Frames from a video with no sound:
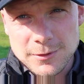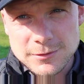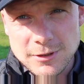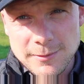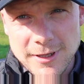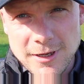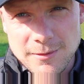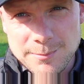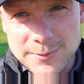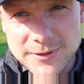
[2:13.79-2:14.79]
Who's coming
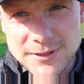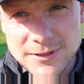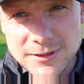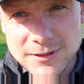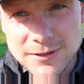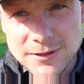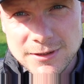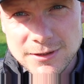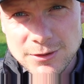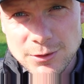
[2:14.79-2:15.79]
up?
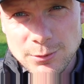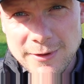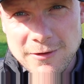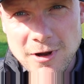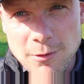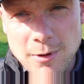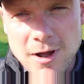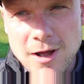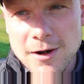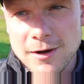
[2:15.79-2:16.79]
We've got
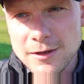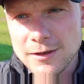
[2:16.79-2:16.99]
one!